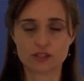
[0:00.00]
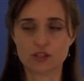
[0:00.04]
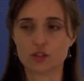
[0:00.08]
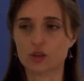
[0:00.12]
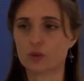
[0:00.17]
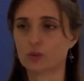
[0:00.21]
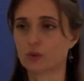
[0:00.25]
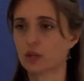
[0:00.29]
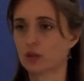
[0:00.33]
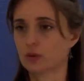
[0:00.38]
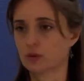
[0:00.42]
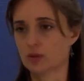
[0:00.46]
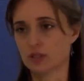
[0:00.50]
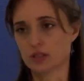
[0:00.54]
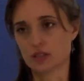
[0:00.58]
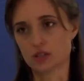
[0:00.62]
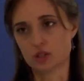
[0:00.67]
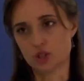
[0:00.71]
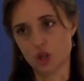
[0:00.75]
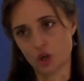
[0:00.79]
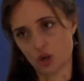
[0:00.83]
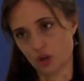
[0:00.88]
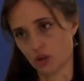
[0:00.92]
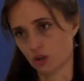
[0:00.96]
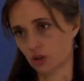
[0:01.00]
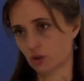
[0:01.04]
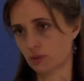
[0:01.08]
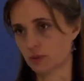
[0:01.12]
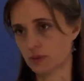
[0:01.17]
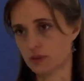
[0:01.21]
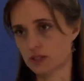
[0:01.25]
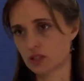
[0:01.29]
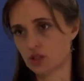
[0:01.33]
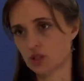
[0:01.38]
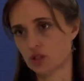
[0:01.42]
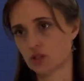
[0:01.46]
years ago, when I was in total
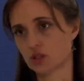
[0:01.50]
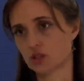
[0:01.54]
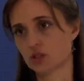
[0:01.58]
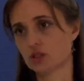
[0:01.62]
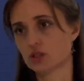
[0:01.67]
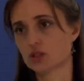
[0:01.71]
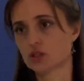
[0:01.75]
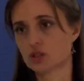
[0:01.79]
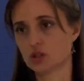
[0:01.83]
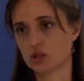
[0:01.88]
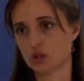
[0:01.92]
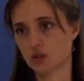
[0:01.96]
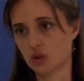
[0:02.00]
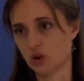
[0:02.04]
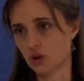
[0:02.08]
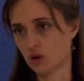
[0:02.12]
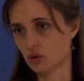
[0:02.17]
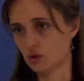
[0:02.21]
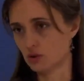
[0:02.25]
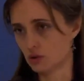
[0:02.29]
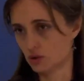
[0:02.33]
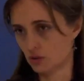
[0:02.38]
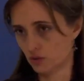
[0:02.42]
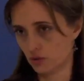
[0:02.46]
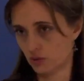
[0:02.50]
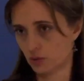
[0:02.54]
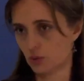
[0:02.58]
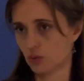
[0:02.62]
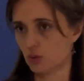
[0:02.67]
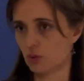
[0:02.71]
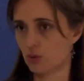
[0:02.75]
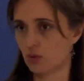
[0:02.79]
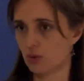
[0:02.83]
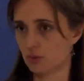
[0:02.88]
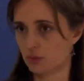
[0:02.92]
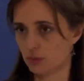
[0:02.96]
opposition to those
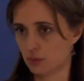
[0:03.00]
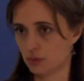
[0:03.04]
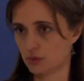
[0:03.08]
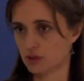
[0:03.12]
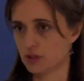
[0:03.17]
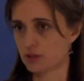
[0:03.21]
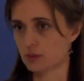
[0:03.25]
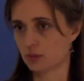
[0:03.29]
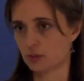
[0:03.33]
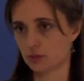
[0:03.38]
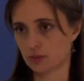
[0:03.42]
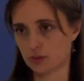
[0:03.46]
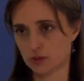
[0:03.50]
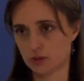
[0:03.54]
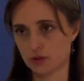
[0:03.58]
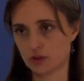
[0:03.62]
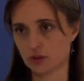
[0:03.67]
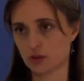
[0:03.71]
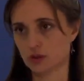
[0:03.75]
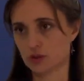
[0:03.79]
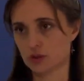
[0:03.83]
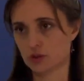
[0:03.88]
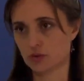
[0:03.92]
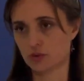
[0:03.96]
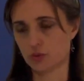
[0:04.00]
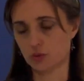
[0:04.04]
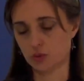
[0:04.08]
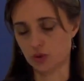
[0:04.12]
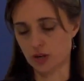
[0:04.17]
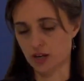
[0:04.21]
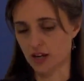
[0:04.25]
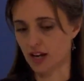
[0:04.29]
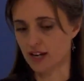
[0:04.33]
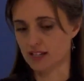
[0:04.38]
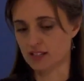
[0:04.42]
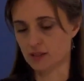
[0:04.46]
four principles and those
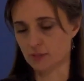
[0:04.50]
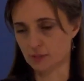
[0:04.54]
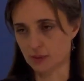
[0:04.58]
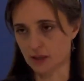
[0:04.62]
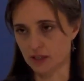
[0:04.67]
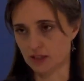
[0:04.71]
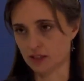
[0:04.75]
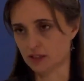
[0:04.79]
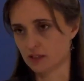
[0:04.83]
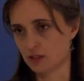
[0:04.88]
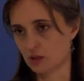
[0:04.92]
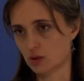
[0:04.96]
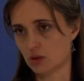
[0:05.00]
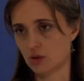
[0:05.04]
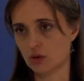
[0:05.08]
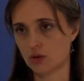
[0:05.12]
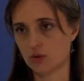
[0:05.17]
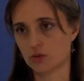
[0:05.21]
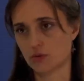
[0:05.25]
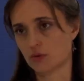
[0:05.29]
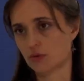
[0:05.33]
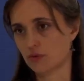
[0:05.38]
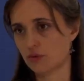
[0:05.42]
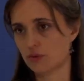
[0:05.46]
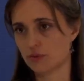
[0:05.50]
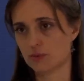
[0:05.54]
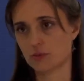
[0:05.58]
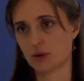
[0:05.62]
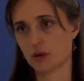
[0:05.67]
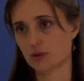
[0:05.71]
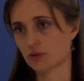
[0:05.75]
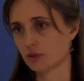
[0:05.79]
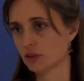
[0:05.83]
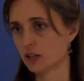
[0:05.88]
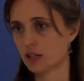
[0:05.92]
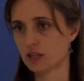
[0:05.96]
four aspects of
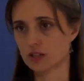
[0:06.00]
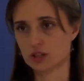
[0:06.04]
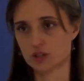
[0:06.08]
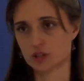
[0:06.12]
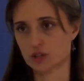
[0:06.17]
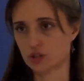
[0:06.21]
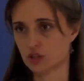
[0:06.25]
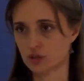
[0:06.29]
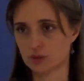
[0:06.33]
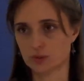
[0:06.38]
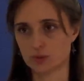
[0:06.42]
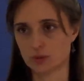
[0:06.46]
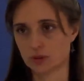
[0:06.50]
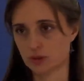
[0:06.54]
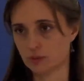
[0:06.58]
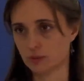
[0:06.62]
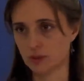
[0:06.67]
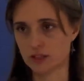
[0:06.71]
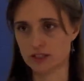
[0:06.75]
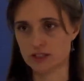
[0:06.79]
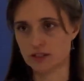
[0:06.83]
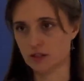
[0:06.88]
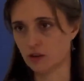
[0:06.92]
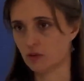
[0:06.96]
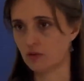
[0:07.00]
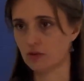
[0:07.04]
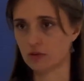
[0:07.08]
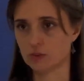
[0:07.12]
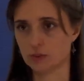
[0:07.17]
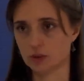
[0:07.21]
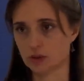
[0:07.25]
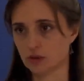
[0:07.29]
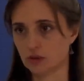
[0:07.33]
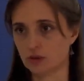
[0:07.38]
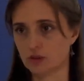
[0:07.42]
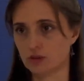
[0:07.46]
my relationship with myself
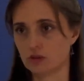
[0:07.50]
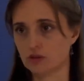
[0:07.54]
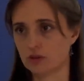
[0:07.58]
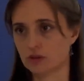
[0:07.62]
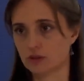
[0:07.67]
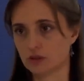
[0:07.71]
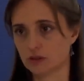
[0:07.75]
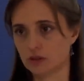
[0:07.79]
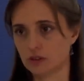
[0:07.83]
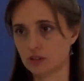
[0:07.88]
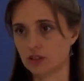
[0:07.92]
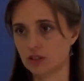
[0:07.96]
and with God.